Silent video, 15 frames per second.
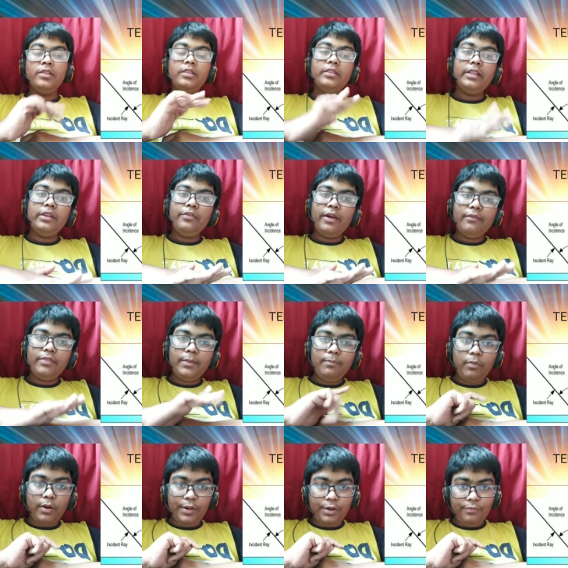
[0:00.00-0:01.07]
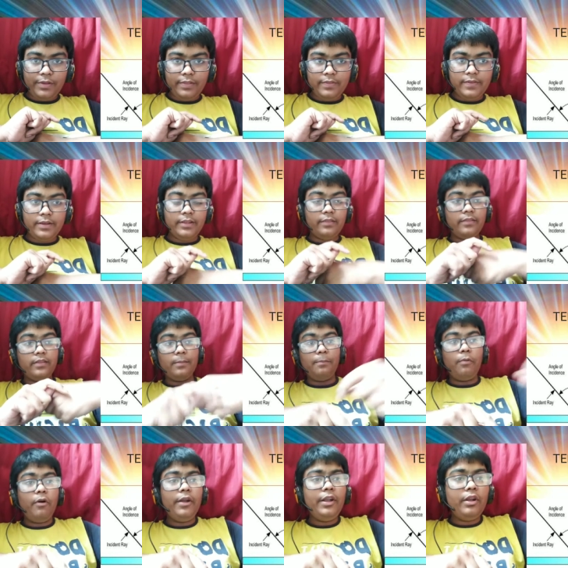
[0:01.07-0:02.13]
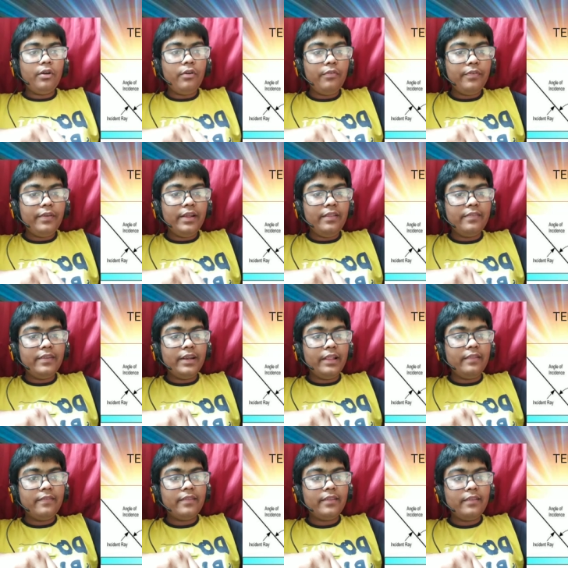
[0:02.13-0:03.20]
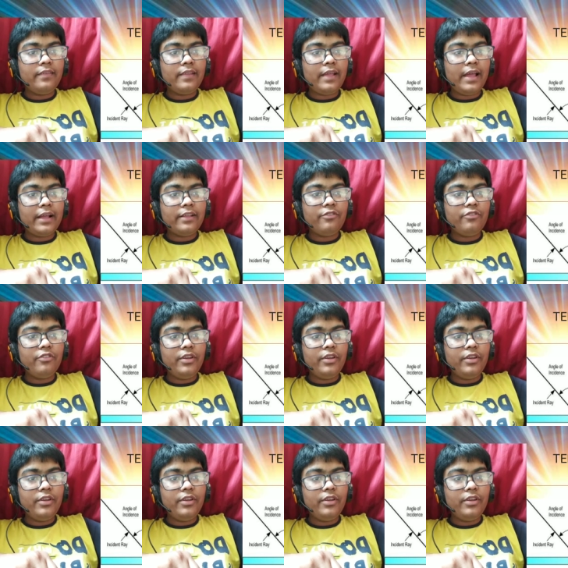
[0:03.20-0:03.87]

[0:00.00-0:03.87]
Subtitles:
Then you have the point of incidence. The point of incidence is actually